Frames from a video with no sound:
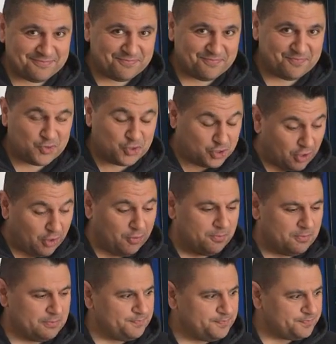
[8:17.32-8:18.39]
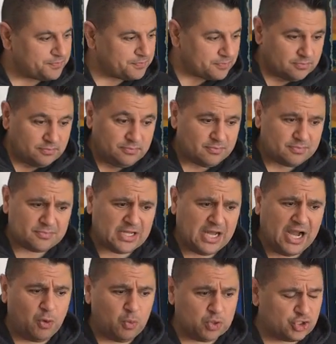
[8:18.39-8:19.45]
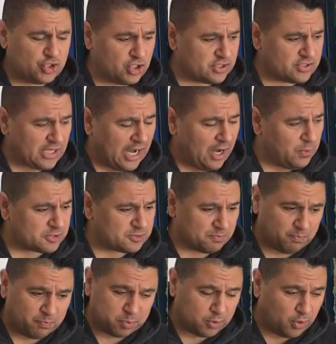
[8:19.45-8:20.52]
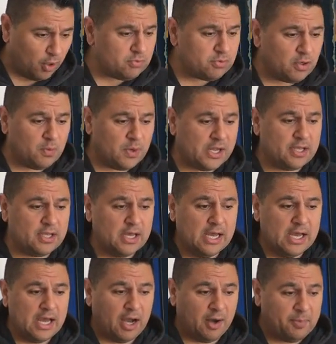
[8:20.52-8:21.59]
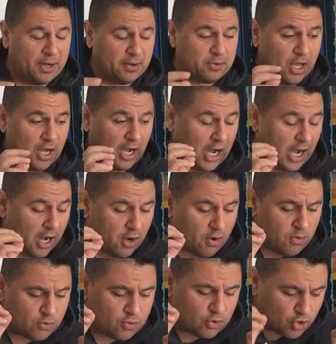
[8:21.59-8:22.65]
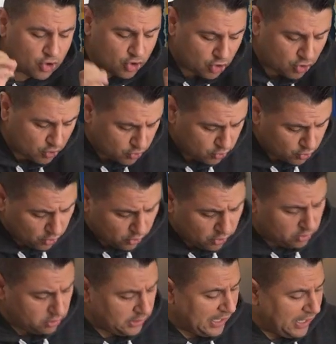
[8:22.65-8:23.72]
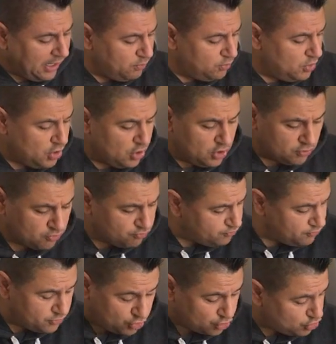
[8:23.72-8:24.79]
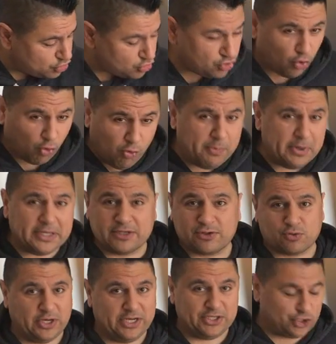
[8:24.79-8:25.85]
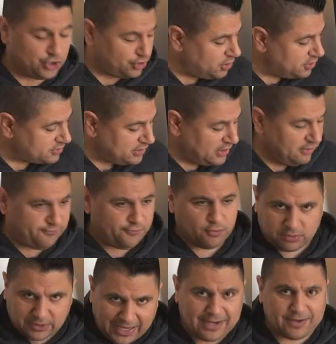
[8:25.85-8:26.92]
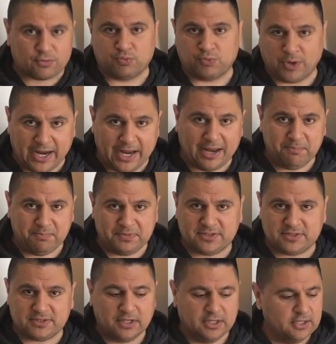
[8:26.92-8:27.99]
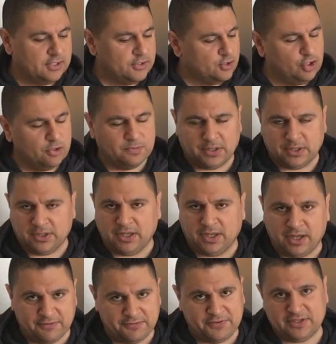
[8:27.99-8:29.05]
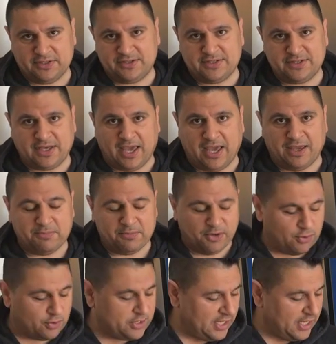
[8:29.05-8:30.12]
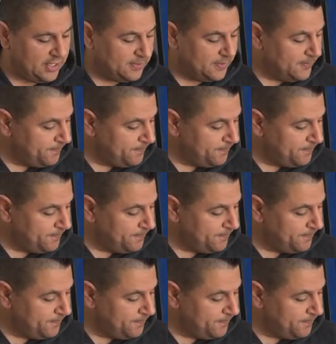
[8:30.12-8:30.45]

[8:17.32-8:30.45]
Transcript: So, I was blown away about how cool, how so many great shots. If you like ramps, you will love this game, okay?